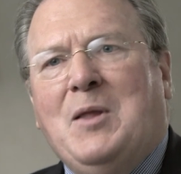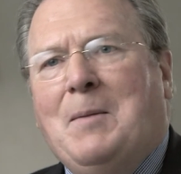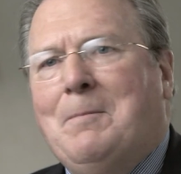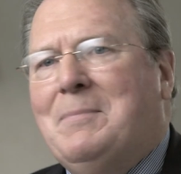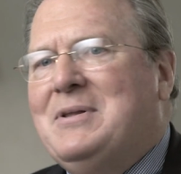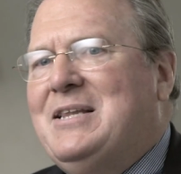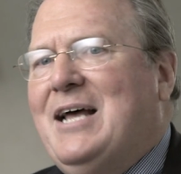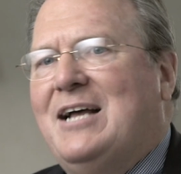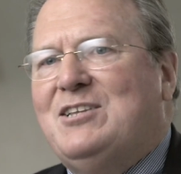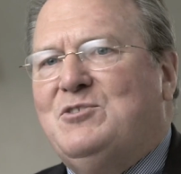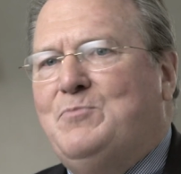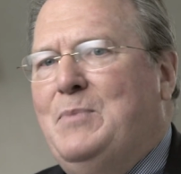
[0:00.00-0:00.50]

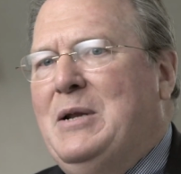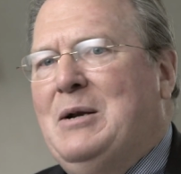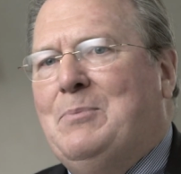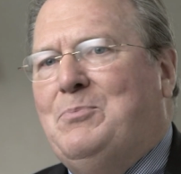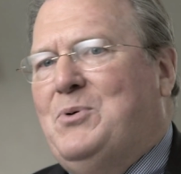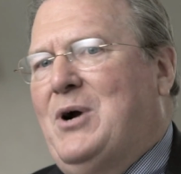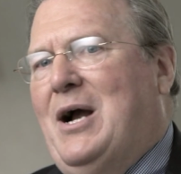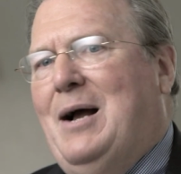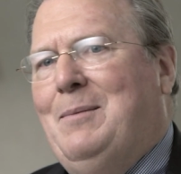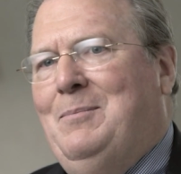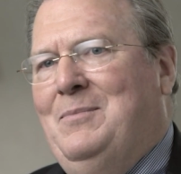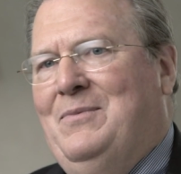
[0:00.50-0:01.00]
But that's been a
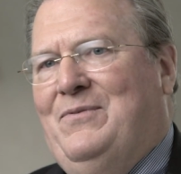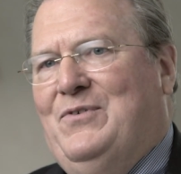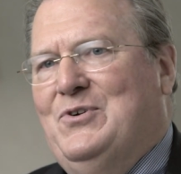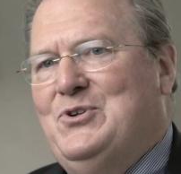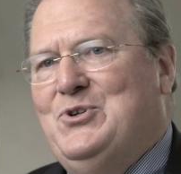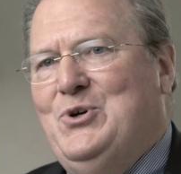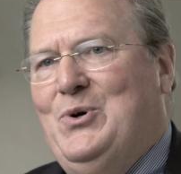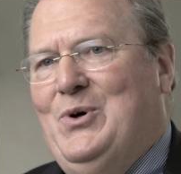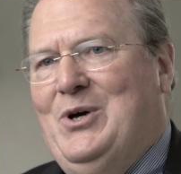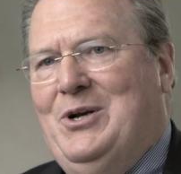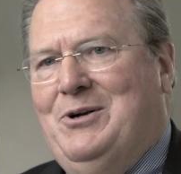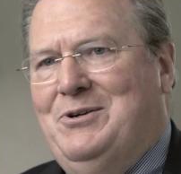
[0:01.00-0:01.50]
problem for
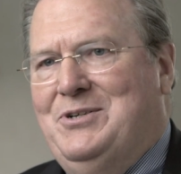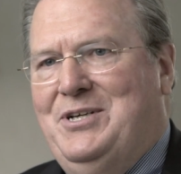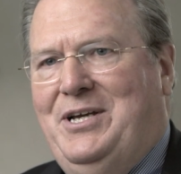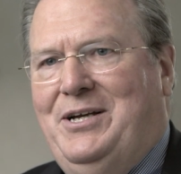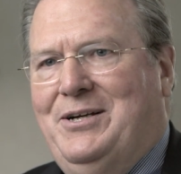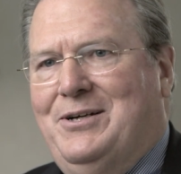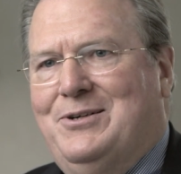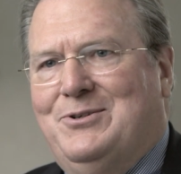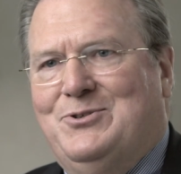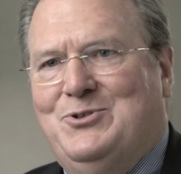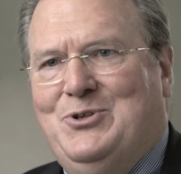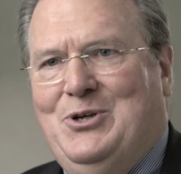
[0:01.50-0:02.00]
200
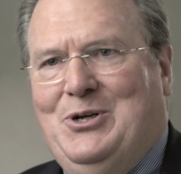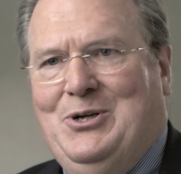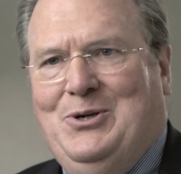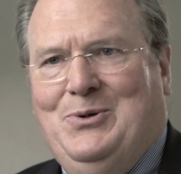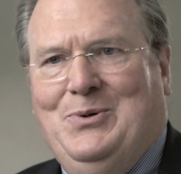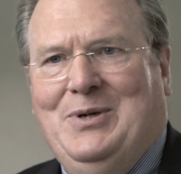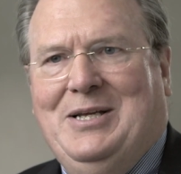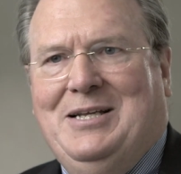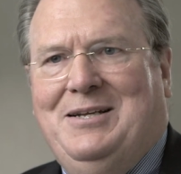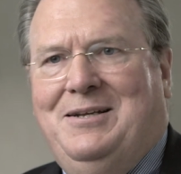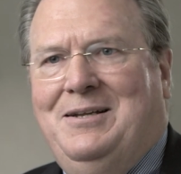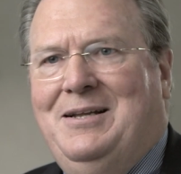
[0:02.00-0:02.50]
years.
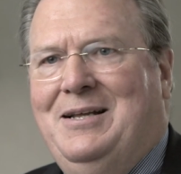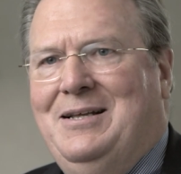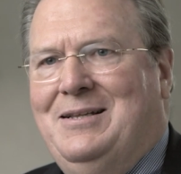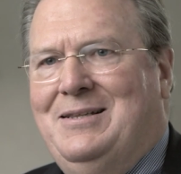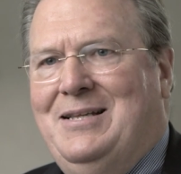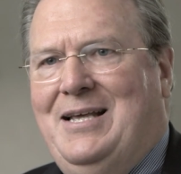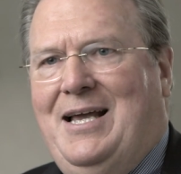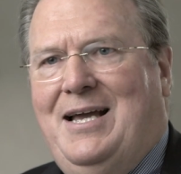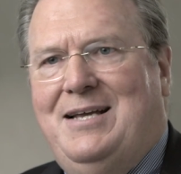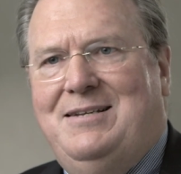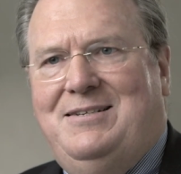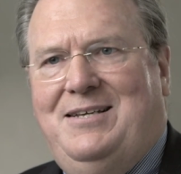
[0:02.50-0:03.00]
In
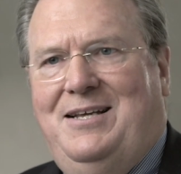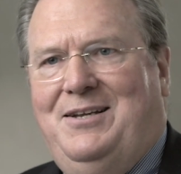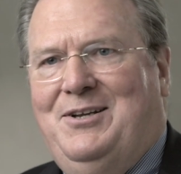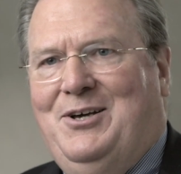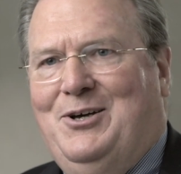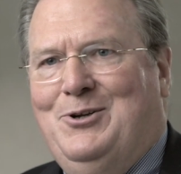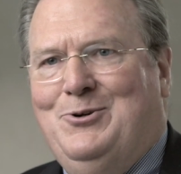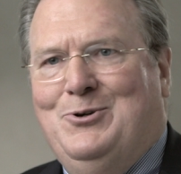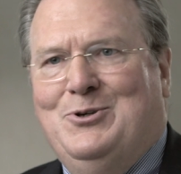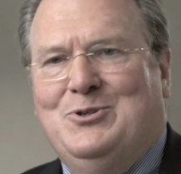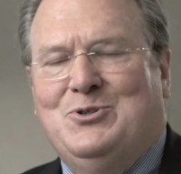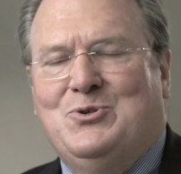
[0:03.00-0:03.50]
the
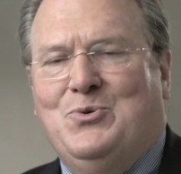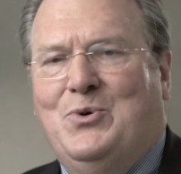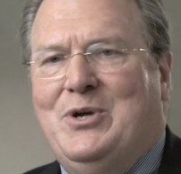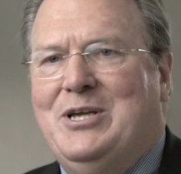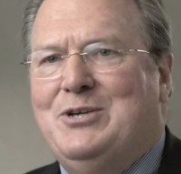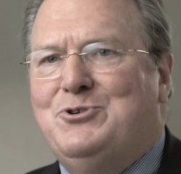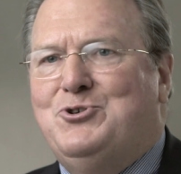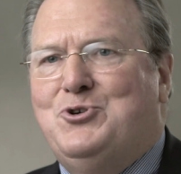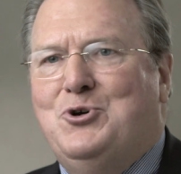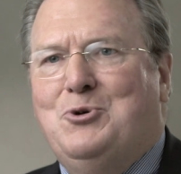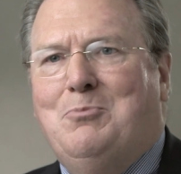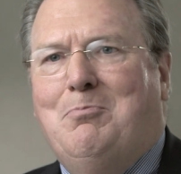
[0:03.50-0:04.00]
1800s, we
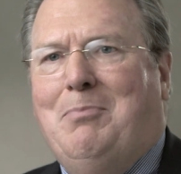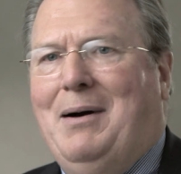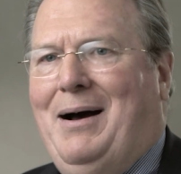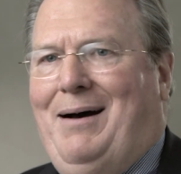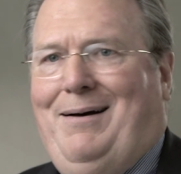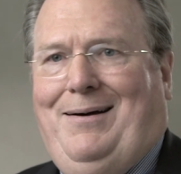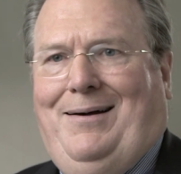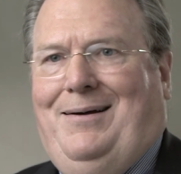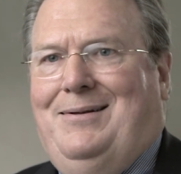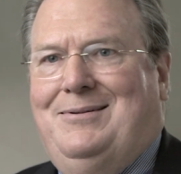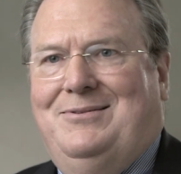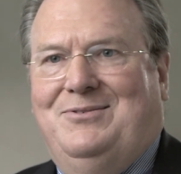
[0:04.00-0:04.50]
issued
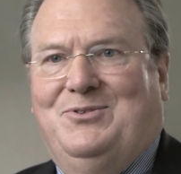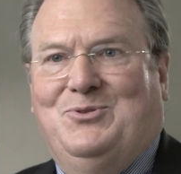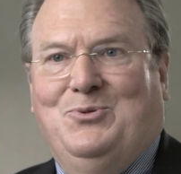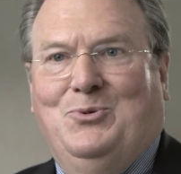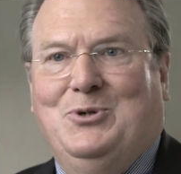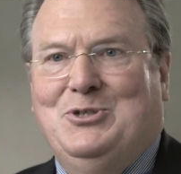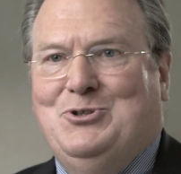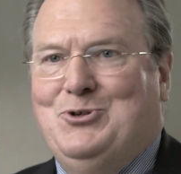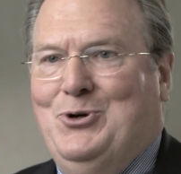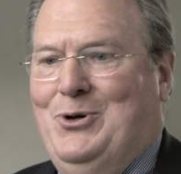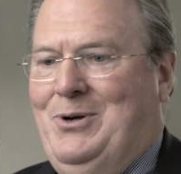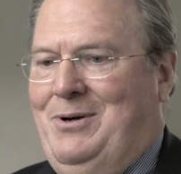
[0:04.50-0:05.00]
bonds,
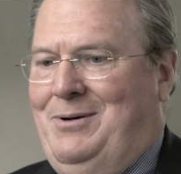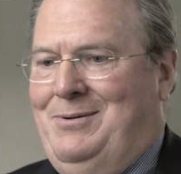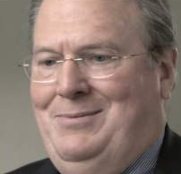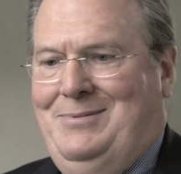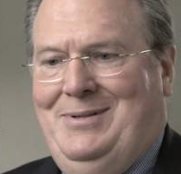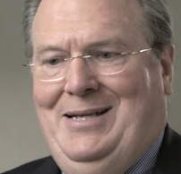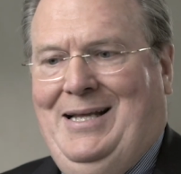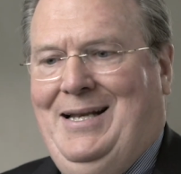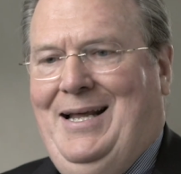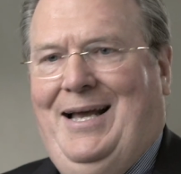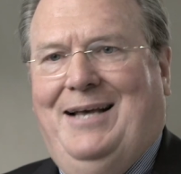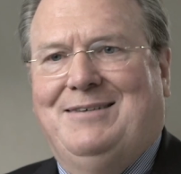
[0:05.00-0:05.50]
which are,
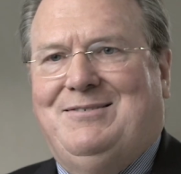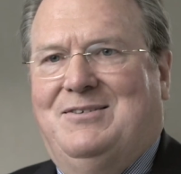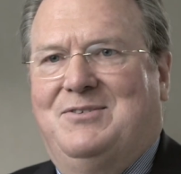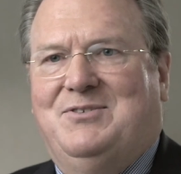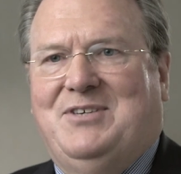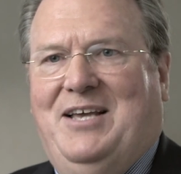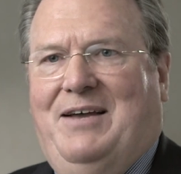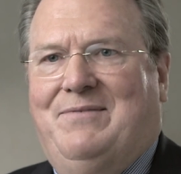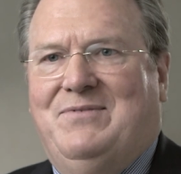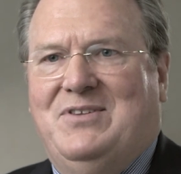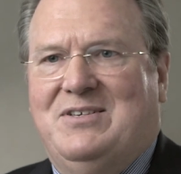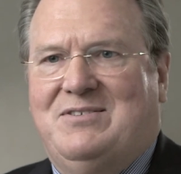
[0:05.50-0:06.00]
in essence,
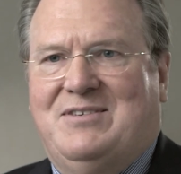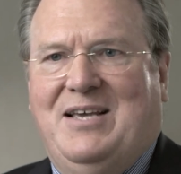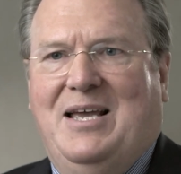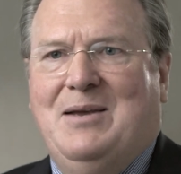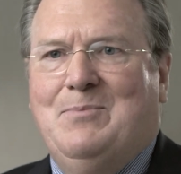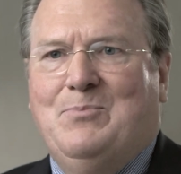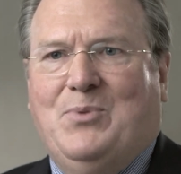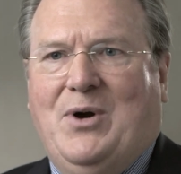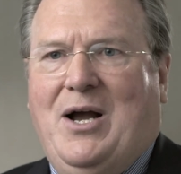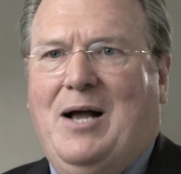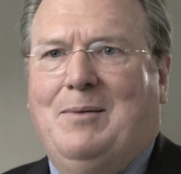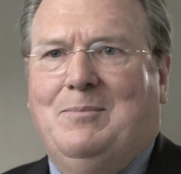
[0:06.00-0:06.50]
have the
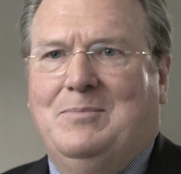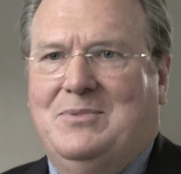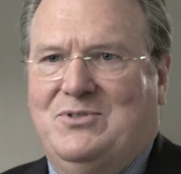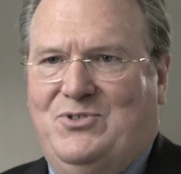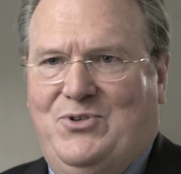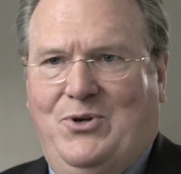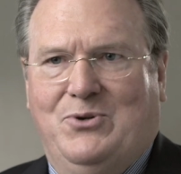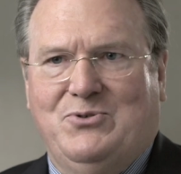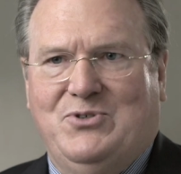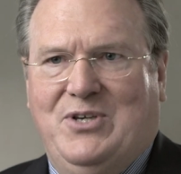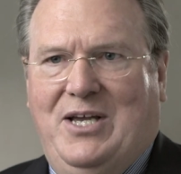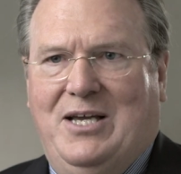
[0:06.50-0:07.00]
same problem
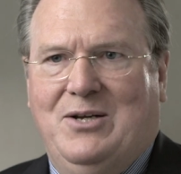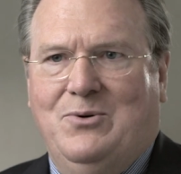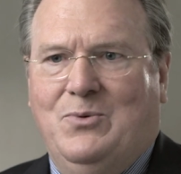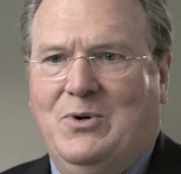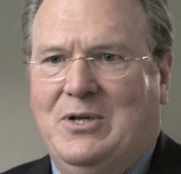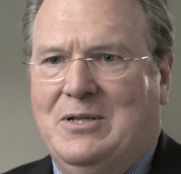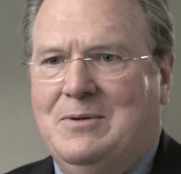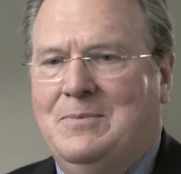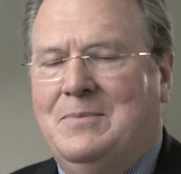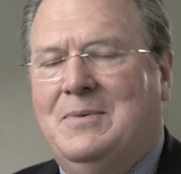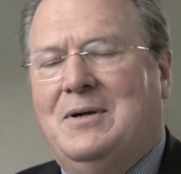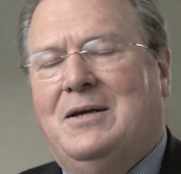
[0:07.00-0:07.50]
associated
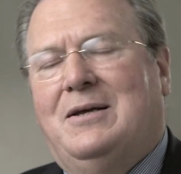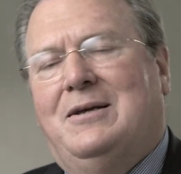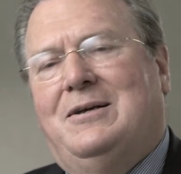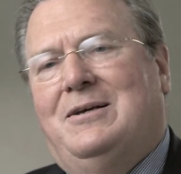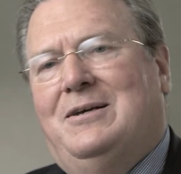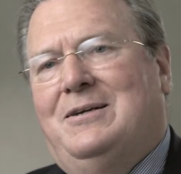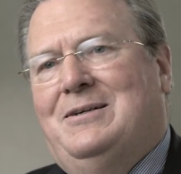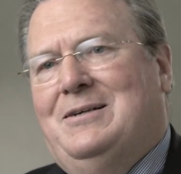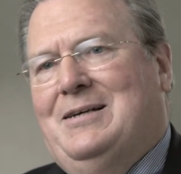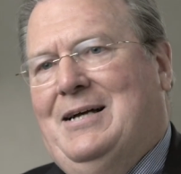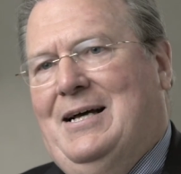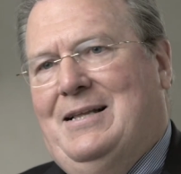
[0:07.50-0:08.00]
with them.
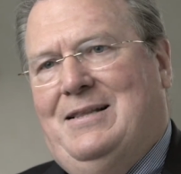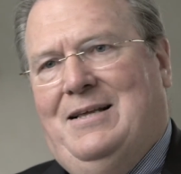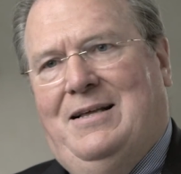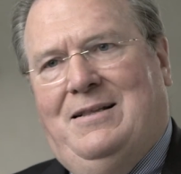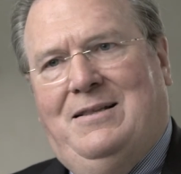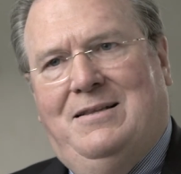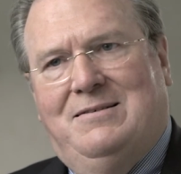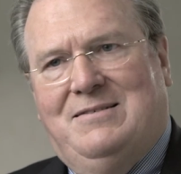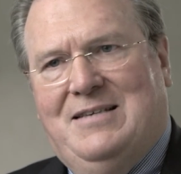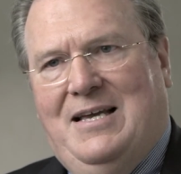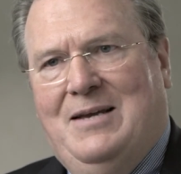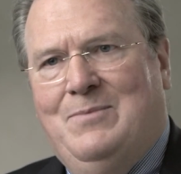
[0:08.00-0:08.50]
I think
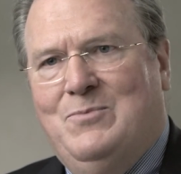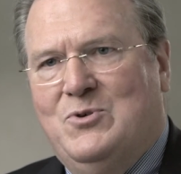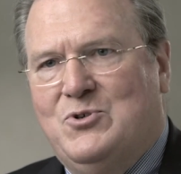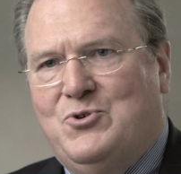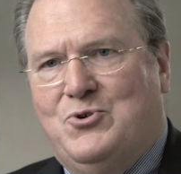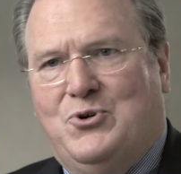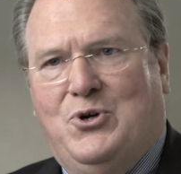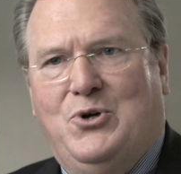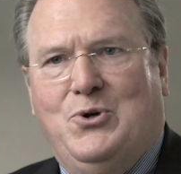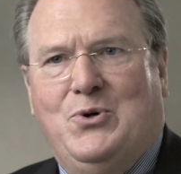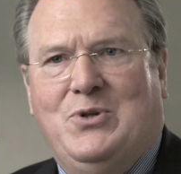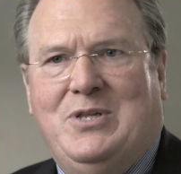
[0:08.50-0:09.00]
the same was
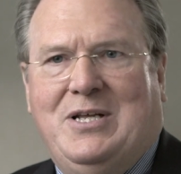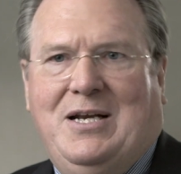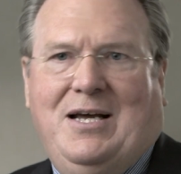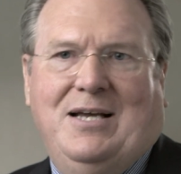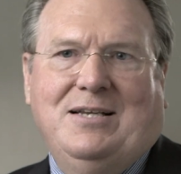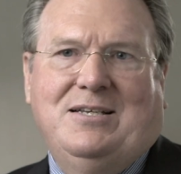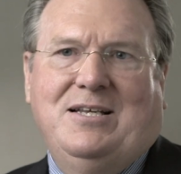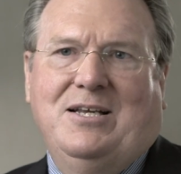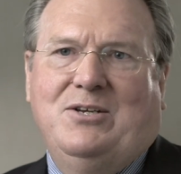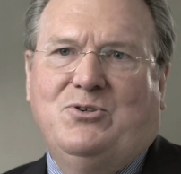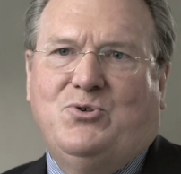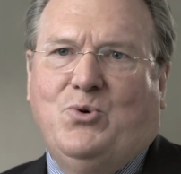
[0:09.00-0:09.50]
true in the
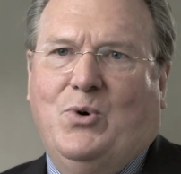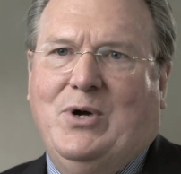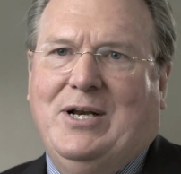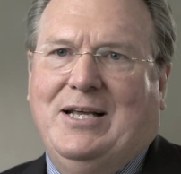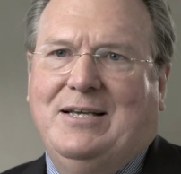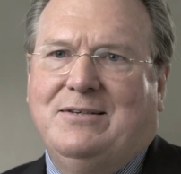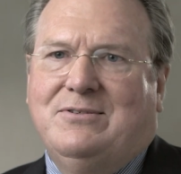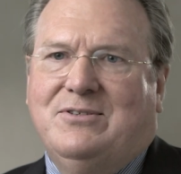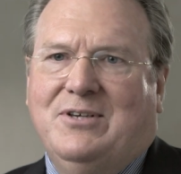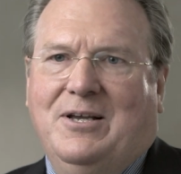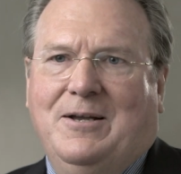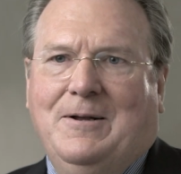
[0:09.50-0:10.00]

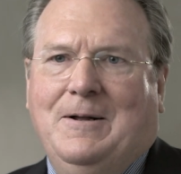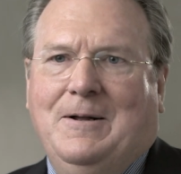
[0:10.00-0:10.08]
1920s.